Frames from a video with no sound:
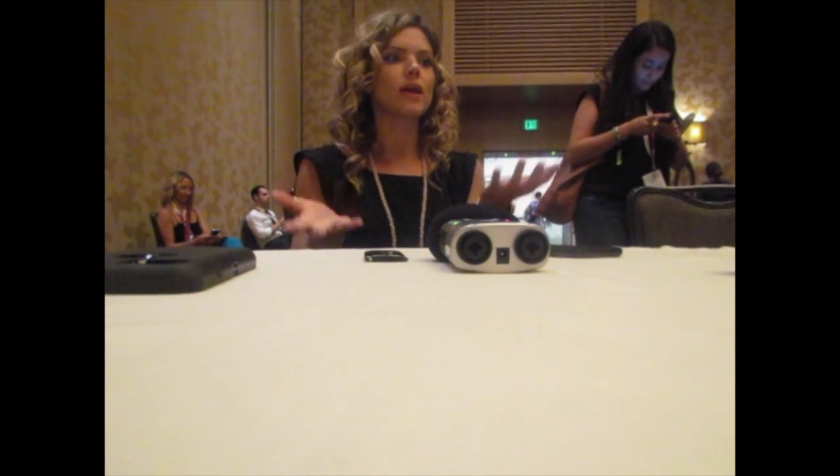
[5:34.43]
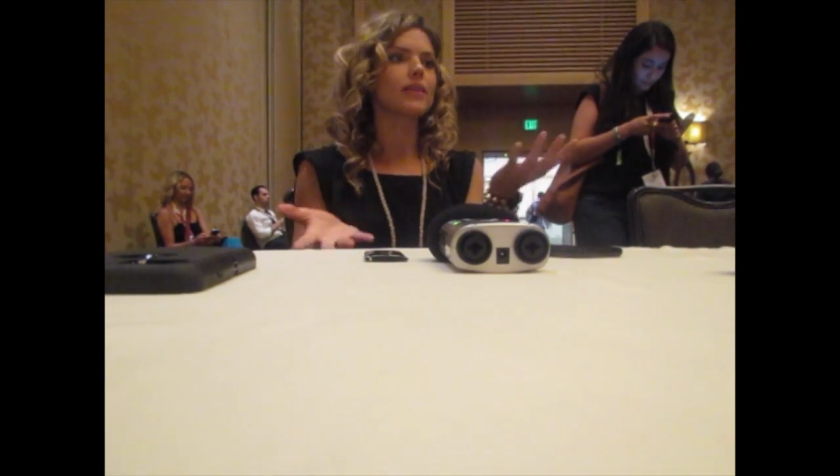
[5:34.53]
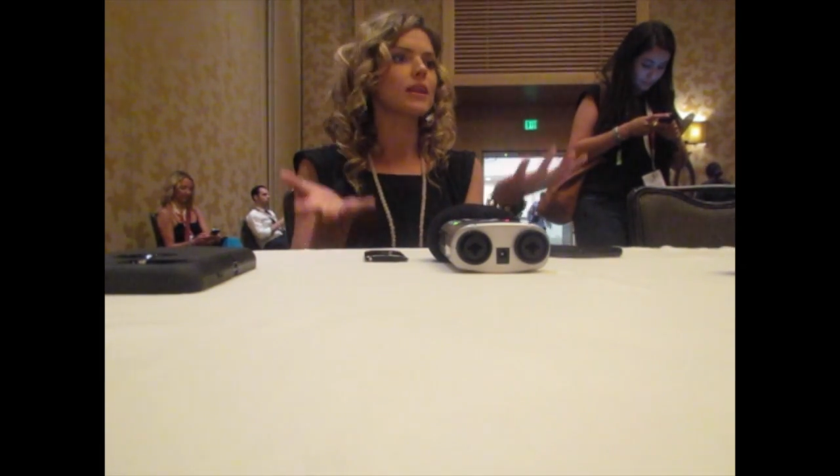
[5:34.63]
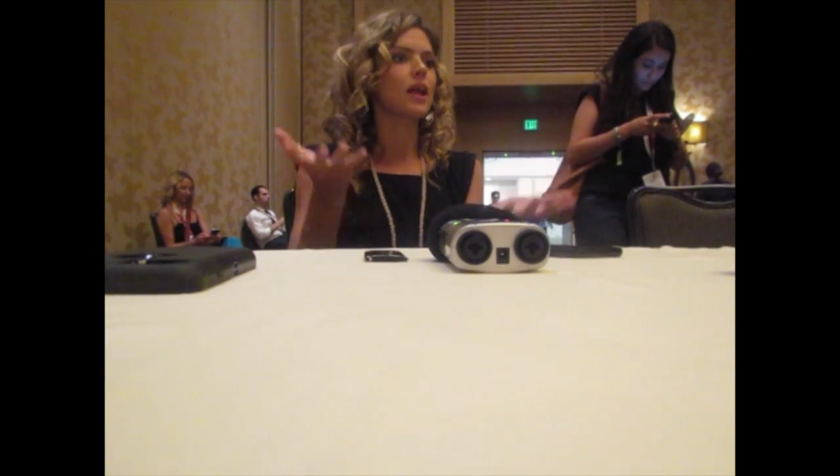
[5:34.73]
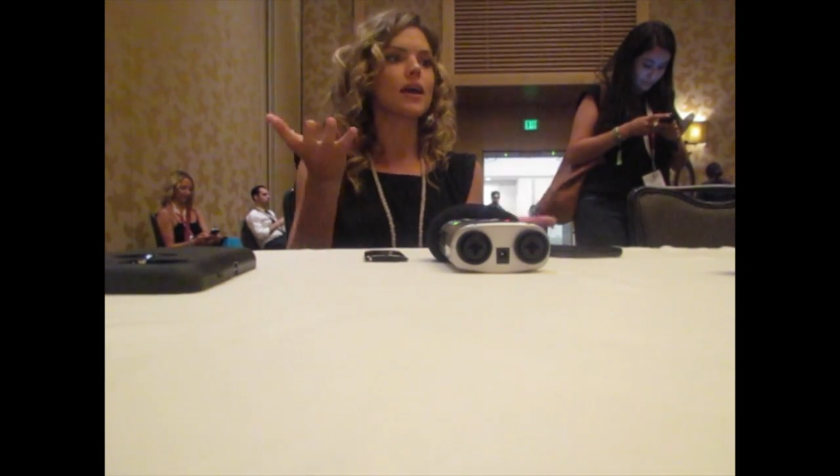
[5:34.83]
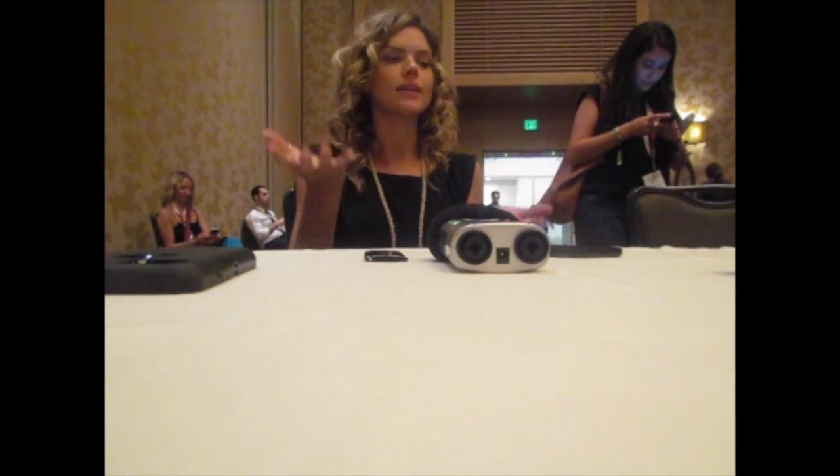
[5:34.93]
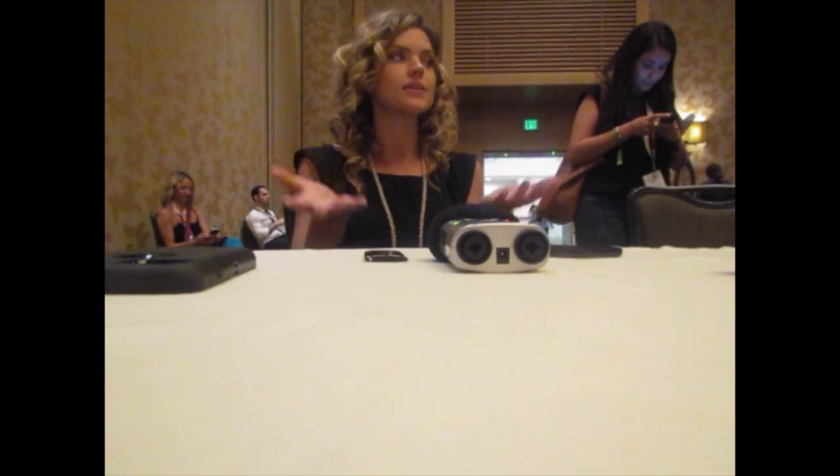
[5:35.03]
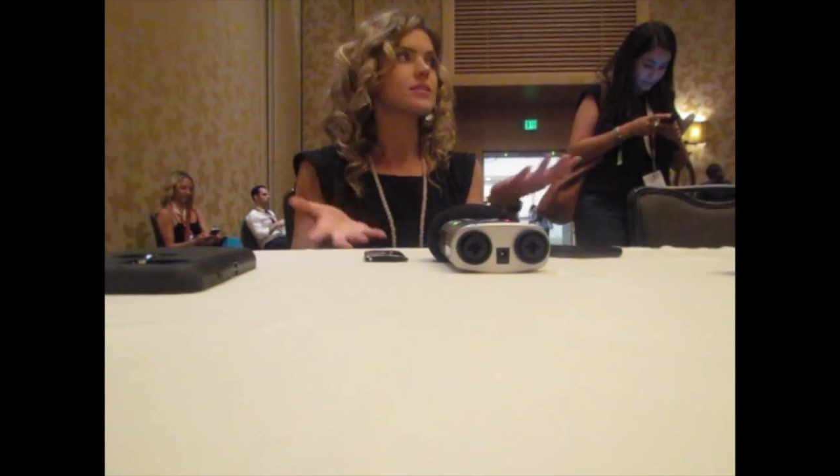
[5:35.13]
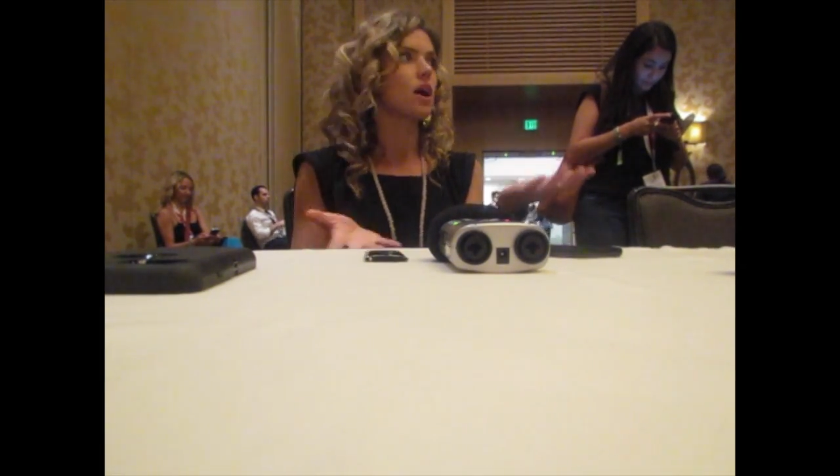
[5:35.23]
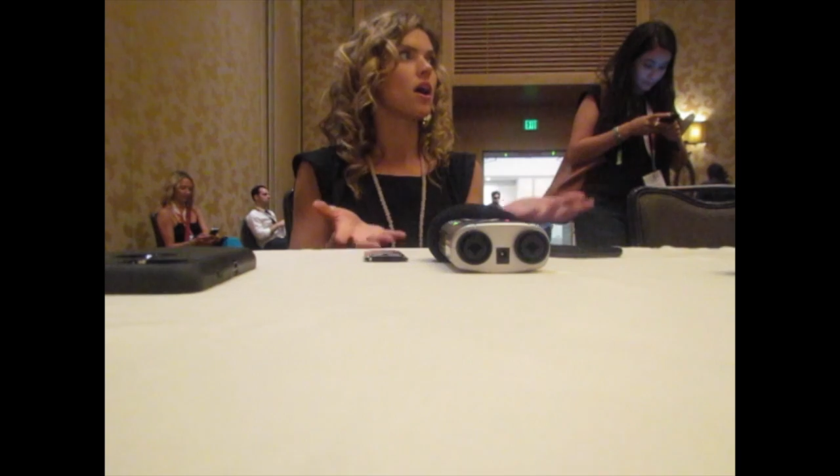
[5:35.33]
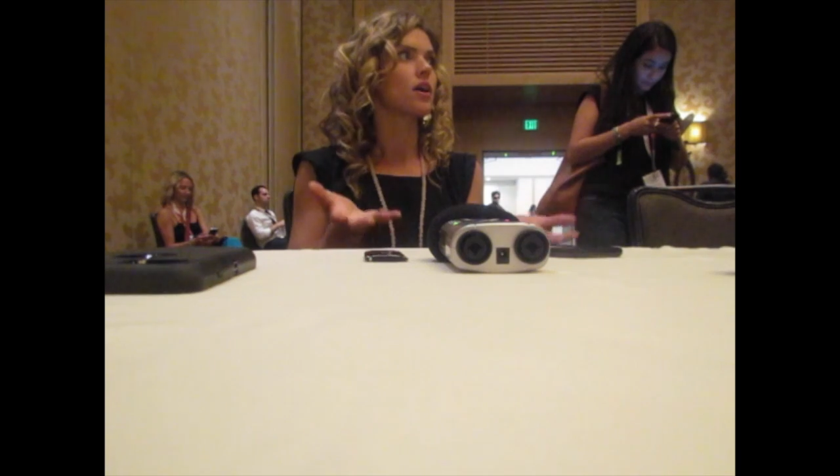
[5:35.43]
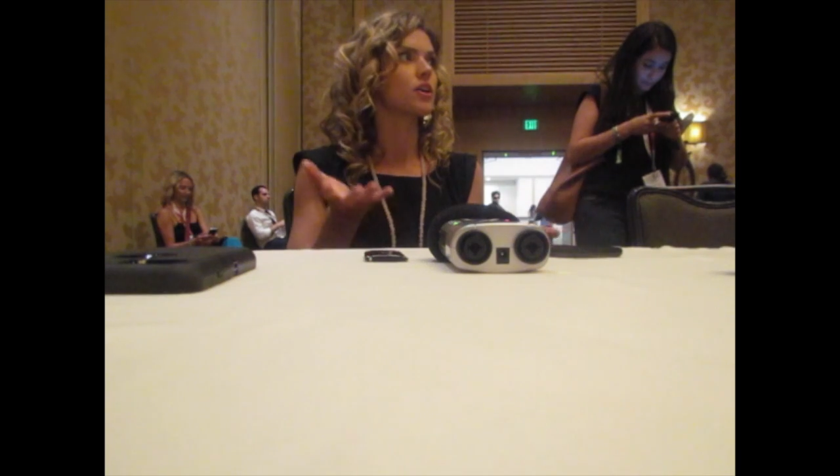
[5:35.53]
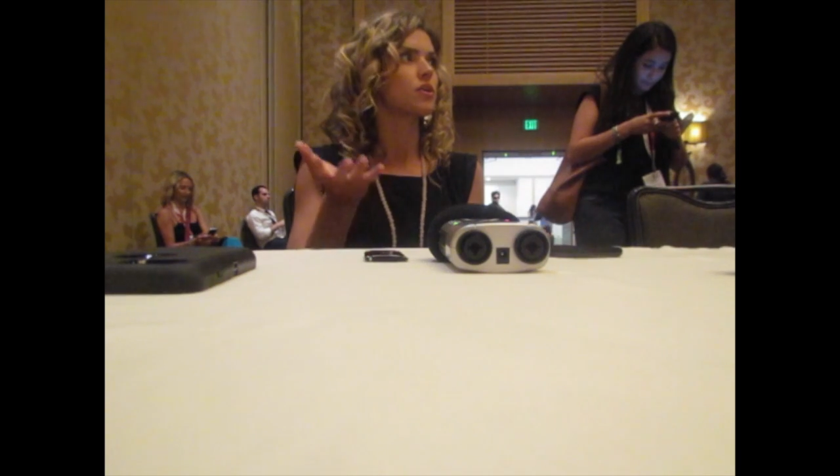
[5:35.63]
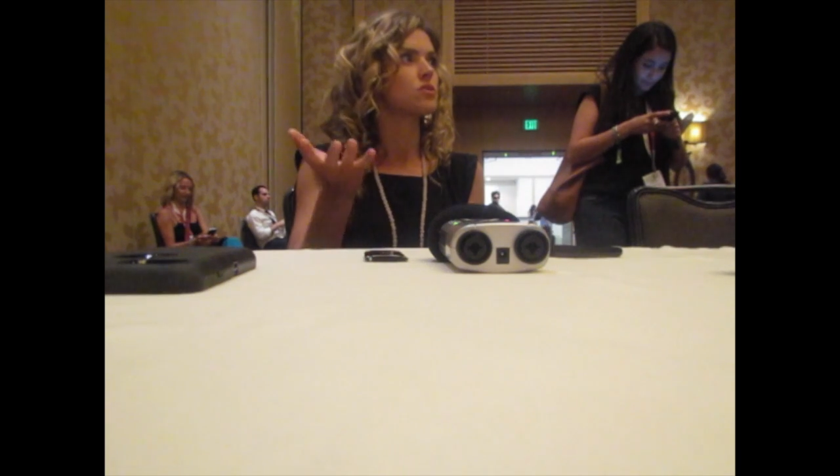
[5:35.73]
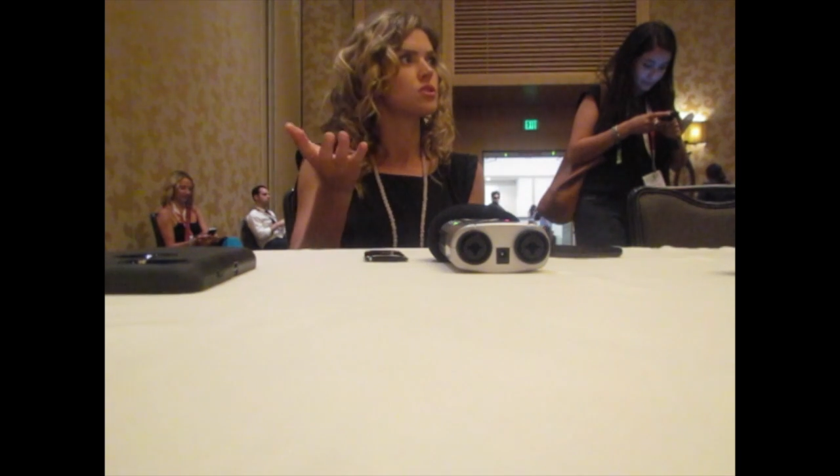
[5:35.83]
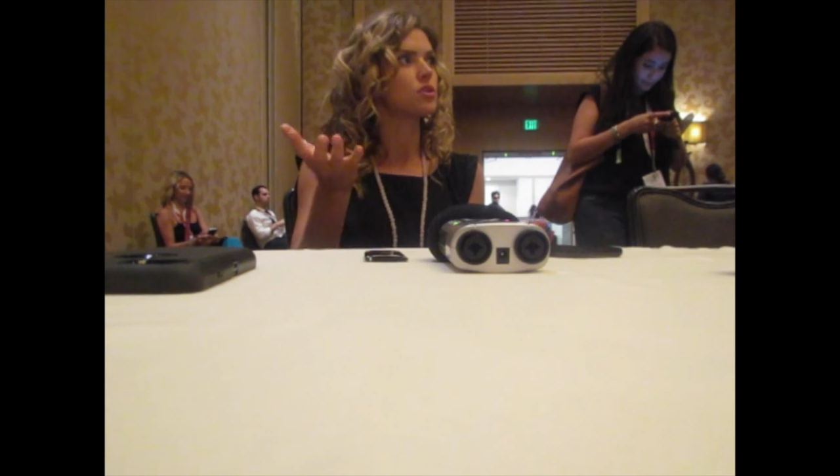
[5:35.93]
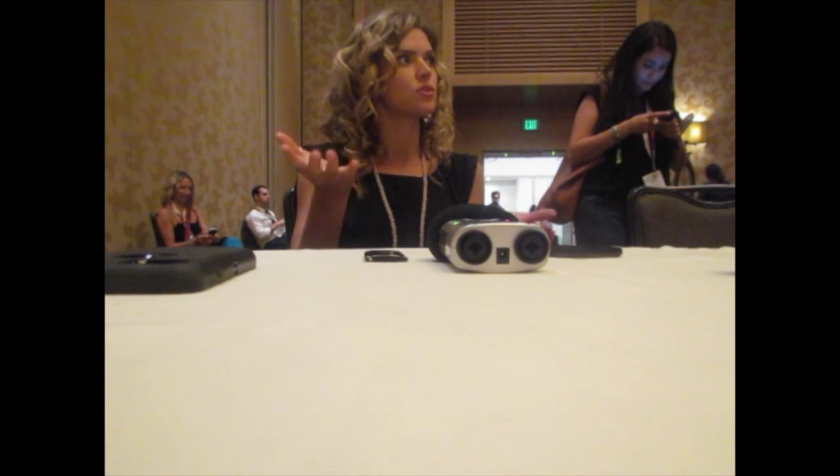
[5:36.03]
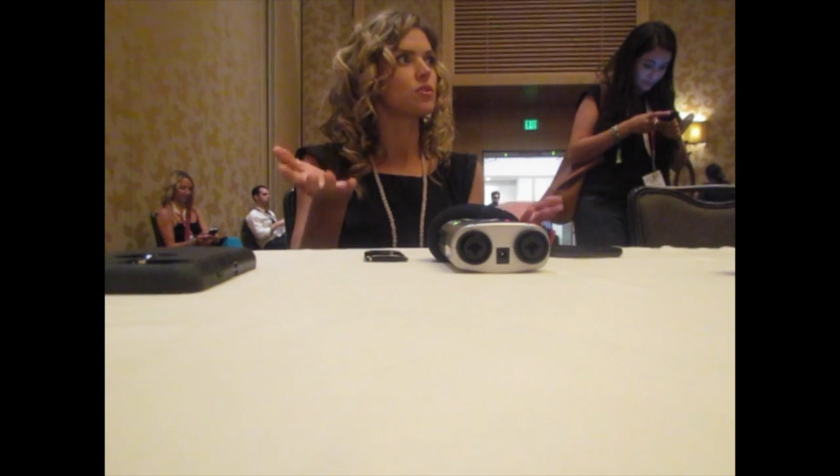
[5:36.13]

like the light and the dark, you know, so